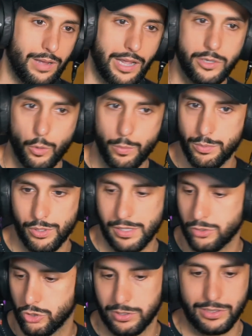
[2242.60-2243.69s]
I know people that
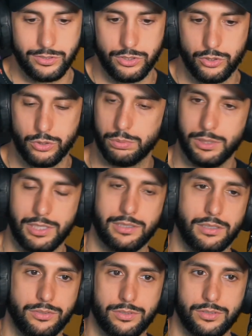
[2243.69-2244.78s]
just listen to
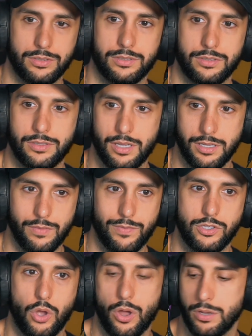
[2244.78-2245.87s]
playlists. Like if
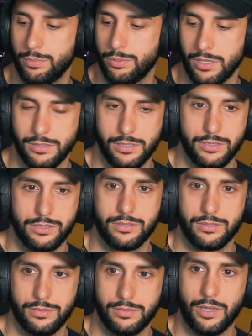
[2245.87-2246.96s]
it's on a playlist,
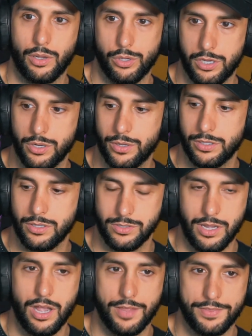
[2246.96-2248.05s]
they'll hear it because
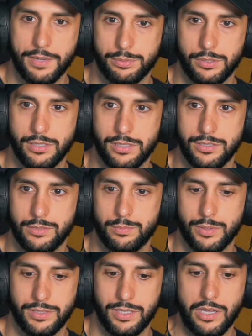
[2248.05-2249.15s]
they got that playlist,
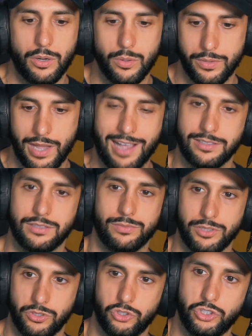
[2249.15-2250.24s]
but they don't
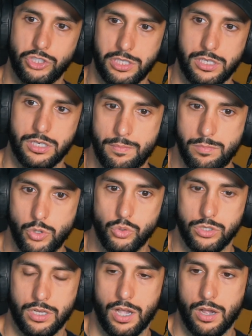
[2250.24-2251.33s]
actively seek
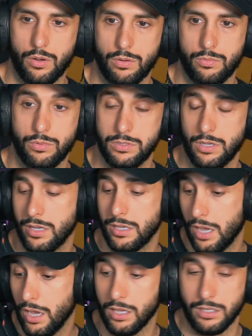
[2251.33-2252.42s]
music out, which I
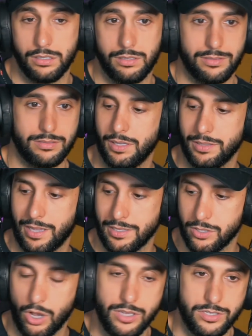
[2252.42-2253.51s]
get because that's
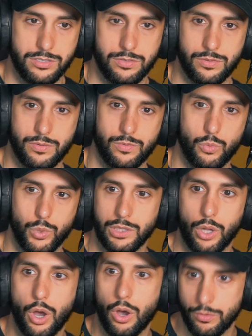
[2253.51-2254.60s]
us. We
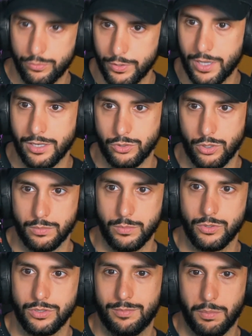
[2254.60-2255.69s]
love electronic
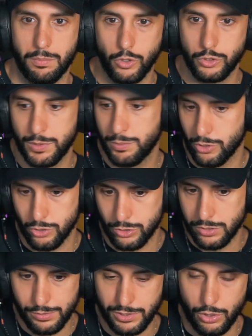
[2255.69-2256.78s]
music, but most people are just
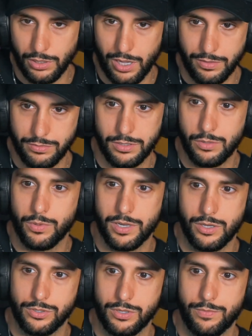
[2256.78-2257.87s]
living their life, so they want to
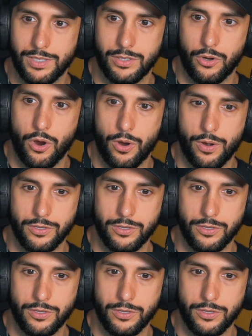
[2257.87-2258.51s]
hear something in their car.